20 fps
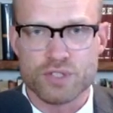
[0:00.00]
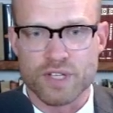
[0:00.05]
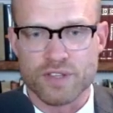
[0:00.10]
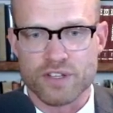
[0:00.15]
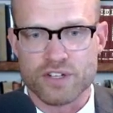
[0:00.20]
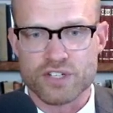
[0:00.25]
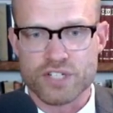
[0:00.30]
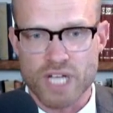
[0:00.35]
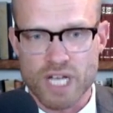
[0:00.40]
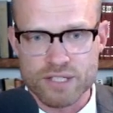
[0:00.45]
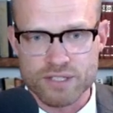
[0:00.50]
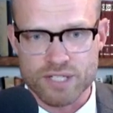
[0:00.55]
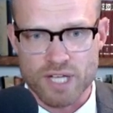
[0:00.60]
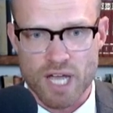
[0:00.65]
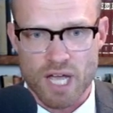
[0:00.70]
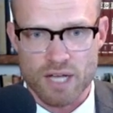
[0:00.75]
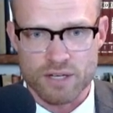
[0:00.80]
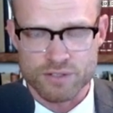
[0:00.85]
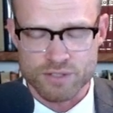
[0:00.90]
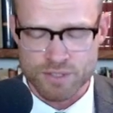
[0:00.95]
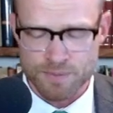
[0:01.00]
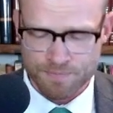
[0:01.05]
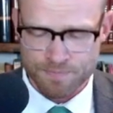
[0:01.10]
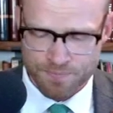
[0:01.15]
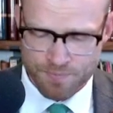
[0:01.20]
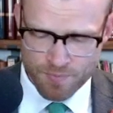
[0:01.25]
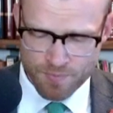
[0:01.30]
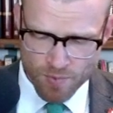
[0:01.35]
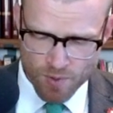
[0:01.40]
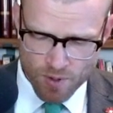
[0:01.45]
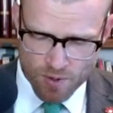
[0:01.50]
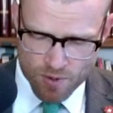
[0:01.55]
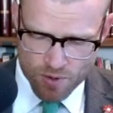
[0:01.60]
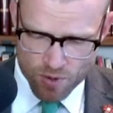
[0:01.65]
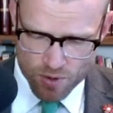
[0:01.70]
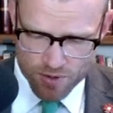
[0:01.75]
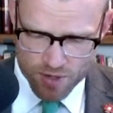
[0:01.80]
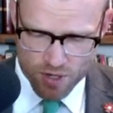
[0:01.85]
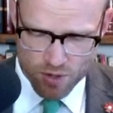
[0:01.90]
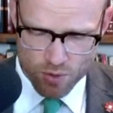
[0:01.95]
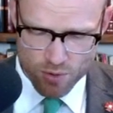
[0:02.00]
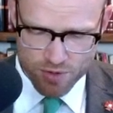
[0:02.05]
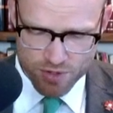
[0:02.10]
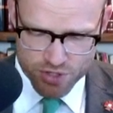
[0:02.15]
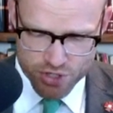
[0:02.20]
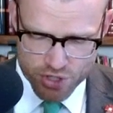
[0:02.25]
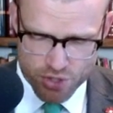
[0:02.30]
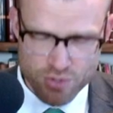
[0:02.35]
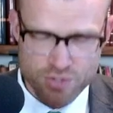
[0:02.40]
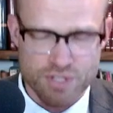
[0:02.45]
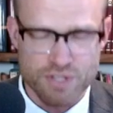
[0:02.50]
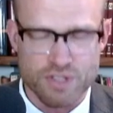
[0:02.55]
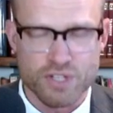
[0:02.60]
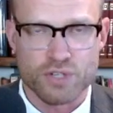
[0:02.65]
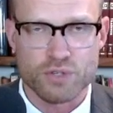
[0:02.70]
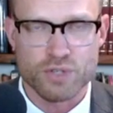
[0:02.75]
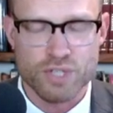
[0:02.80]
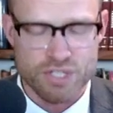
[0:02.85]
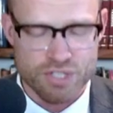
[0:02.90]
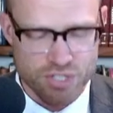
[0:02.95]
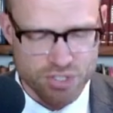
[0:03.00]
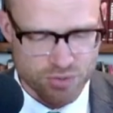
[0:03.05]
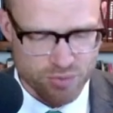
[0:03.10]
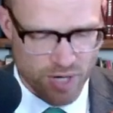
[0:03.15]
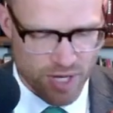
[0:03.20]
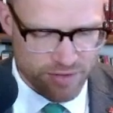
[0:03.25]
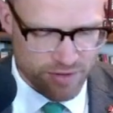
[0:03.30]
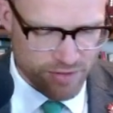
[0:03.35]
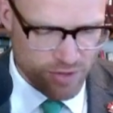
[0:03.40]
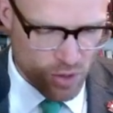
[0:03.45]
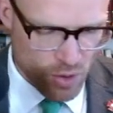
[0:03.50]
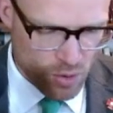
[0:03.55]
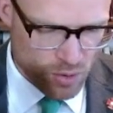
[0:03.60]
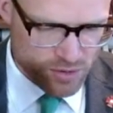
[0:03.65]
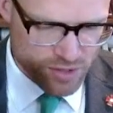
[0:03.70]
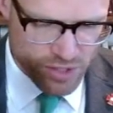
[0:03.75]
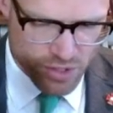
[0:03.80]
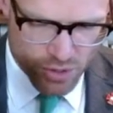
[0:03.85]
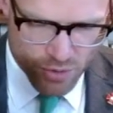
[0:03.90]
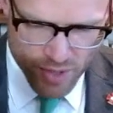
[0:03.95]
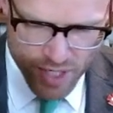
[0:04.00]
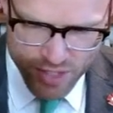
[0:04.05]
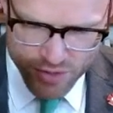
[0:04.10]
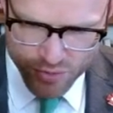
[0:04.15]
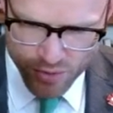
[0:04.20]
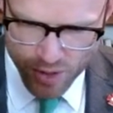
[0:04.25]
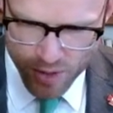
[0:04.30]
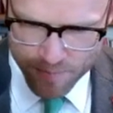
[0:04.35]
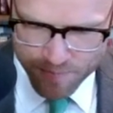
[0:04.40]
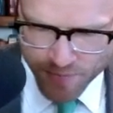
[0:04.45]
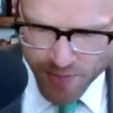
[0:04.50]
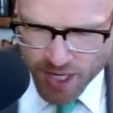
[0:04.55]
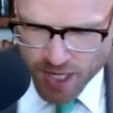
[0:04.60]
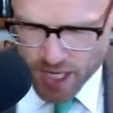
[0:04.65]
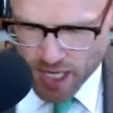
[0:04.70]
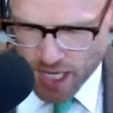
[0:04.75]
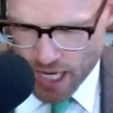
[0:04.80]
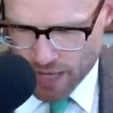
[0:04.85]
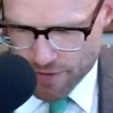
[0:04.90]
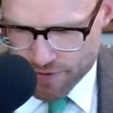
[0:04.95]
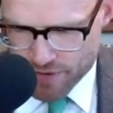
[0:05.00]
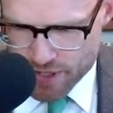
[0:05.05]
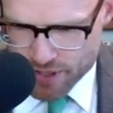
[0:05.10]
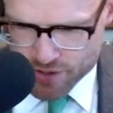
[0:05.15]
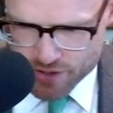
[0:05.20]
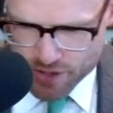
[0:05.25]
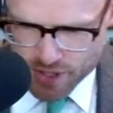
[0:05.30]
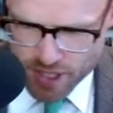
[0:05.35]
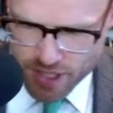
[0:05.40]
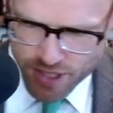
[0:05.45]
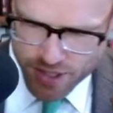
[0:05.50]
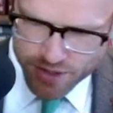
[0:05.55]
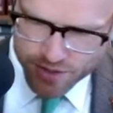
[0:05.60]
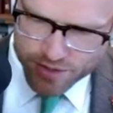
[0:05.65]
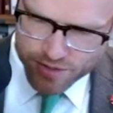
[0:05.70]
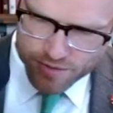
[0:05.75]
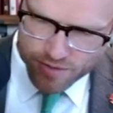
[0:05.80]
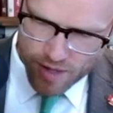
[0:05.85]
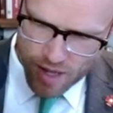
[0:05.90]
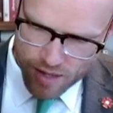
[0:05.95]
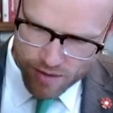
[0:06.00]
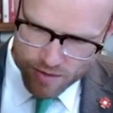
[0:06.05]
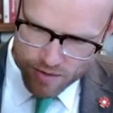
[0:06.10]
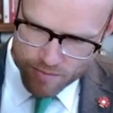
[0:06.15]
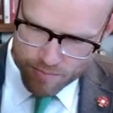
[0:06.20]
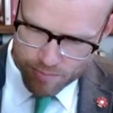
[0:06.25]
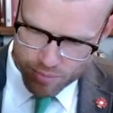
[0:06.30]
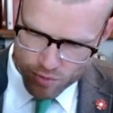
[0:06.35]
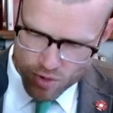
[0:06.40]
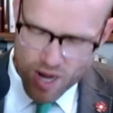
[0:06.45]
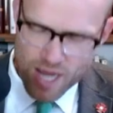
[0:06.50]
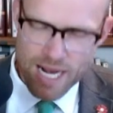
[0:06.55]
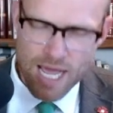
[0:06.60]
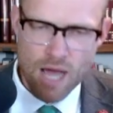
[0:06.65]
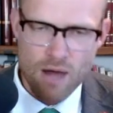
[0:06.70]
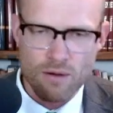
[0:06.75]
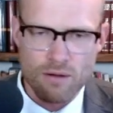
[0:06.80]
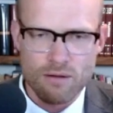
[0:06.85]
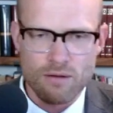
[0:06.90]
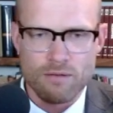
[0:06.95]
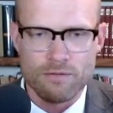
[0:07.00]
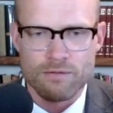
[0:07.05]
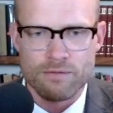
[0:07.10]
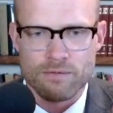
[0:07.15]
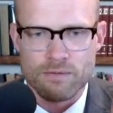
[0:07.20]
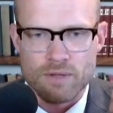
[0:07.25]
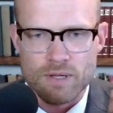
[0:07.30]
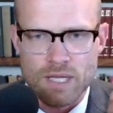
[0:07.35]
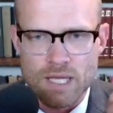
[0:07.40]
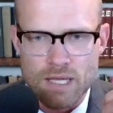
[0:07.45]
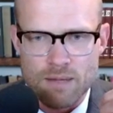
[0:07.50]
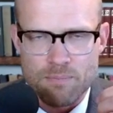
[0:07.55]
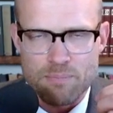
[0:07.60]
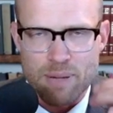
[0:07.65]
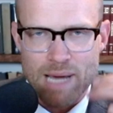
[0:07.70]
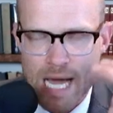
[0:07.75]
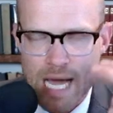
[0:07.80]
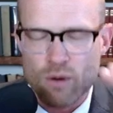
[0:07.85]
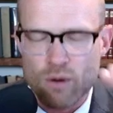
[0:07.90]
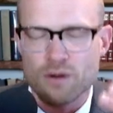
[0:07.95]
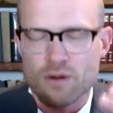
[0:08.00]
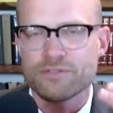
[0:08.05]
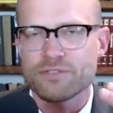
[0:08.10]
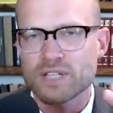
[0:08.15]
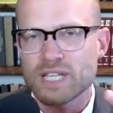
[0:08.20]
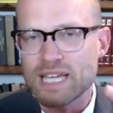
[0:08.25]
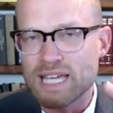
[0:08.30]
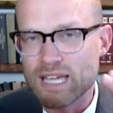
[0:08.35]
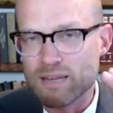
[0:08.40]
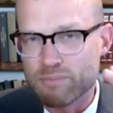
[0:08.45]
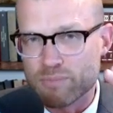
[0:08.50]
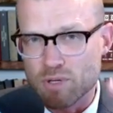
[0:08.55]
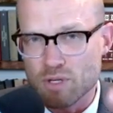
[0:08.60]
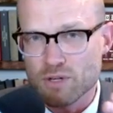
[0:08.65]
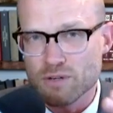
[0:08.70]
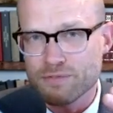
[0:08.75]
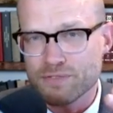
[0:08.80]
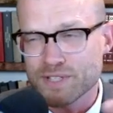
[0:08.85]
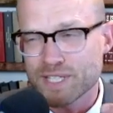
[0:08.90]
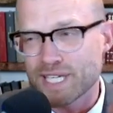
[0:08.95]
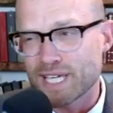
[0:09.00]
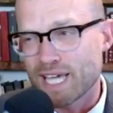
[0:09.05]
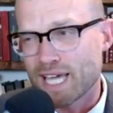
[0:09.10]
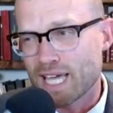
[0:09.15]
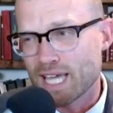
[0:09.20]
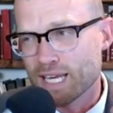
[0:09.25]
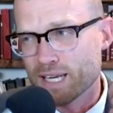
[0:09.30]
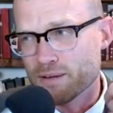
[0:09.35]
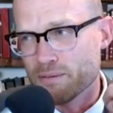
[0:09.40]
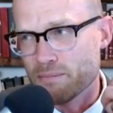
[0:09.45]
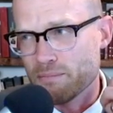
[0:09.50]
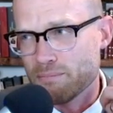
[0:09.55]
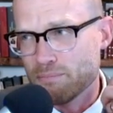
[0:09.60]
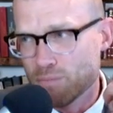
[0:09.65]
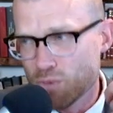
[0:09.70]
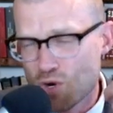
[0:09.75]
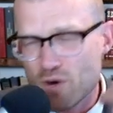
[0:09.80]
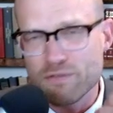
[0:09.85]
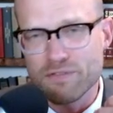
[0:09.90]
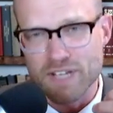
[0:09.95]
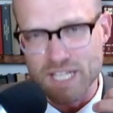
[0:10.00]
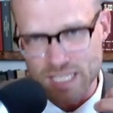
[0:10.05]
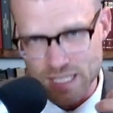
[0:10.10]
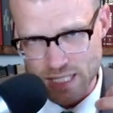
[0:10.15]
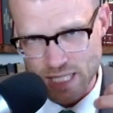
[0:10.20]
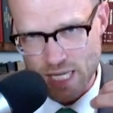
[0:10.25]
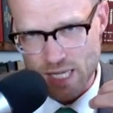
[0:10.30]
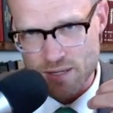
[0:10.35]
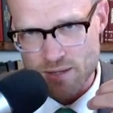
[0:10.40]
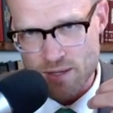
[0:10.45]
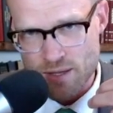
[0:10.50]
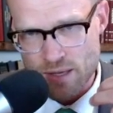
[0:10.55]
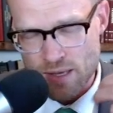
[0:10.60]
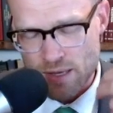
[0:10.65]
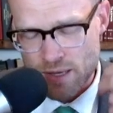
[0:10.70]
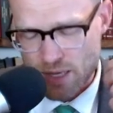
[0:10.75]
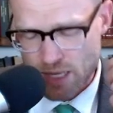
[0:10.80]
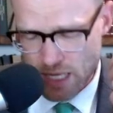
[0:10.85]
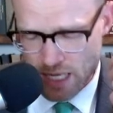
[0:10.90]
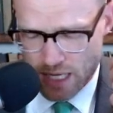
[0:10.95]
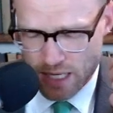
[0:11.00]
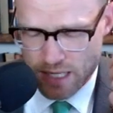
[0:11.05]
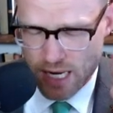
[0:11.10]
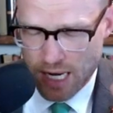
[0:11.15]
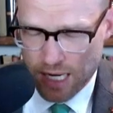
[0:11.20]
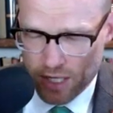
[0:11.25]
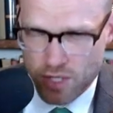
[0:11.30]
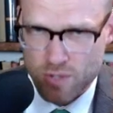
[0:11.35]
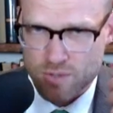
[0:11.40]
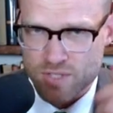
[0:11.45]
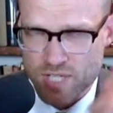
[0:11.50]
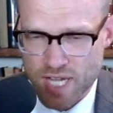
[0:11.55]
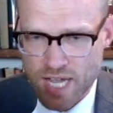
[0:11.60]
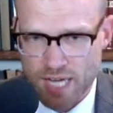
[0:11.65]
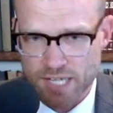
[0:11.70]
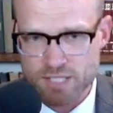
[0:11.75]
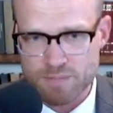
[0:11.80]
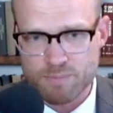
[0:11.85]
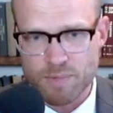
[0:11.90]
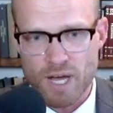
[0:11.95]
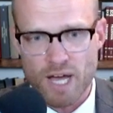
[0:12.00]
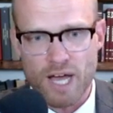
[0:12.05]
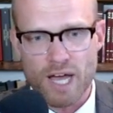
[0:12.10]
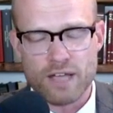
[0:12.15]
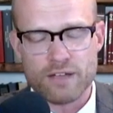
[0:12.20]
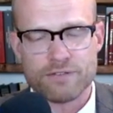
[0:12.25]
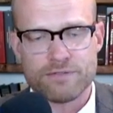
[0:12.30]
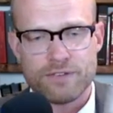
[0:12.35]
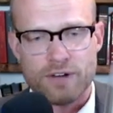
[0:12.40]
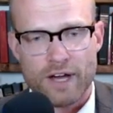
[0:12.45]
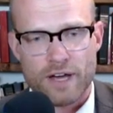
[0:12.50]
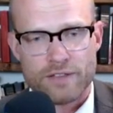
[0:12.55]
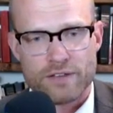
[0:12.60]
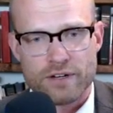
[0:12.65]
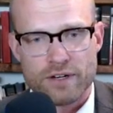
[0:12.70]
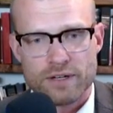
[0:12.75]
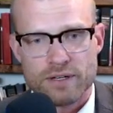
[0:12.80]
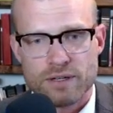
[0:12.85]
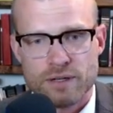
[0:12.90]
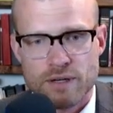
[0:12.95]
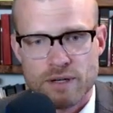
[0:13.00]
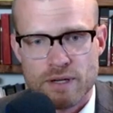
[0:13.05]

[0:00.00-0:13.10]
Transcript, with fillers: and the Gentiles or the, or the Jews and the Christians rather, the old and new Israel. And this is brought out powerfully and beautifully and movingly in a new text by Father